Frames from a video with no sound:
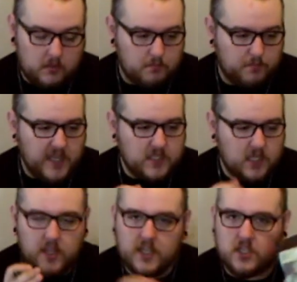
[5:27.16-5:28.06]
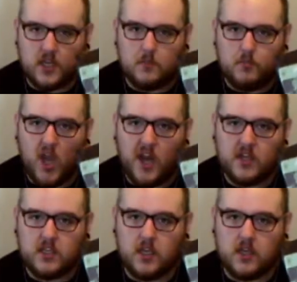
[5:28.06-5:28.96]
basically, is it a good
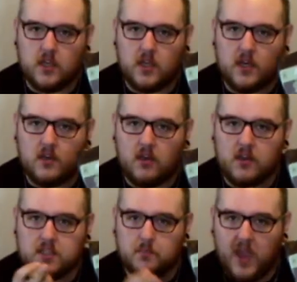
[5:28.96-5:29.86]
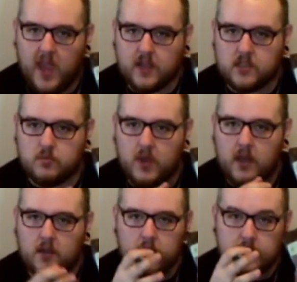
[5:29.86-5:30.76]
product? And is it packaged
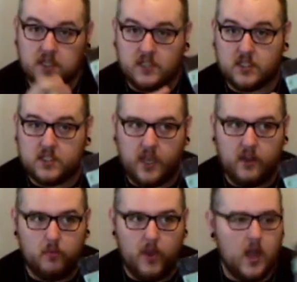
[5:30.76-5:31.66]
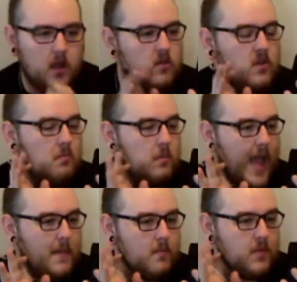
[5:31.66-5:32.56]
well? Does it sell well? Blah,
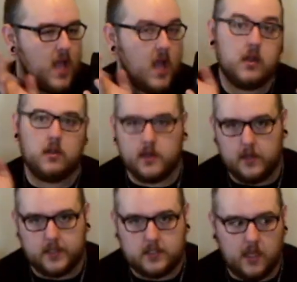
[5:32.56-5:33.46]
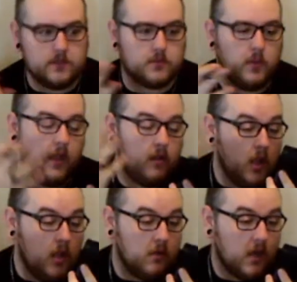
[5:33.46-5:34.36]
blah, blah. Clearly it sells well.
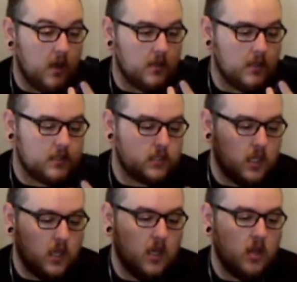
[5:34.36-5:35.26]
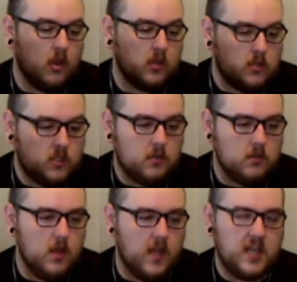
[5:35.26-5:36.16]
Regardless,
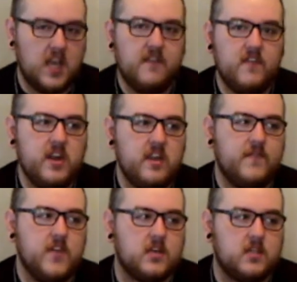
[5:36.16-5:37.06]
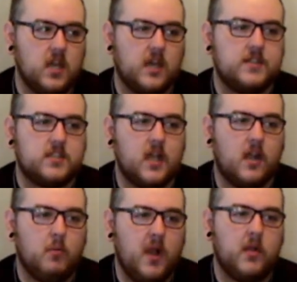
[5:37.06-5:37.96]
and even if it does
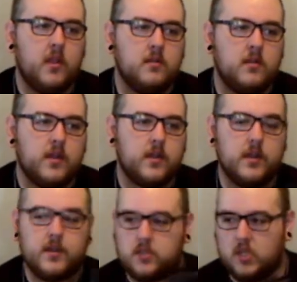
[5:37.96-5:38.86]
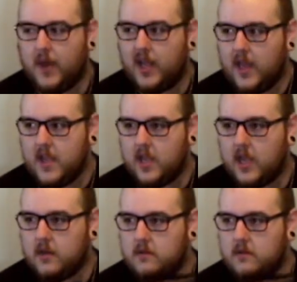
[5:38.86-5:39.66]
sell well and look good, do I like it?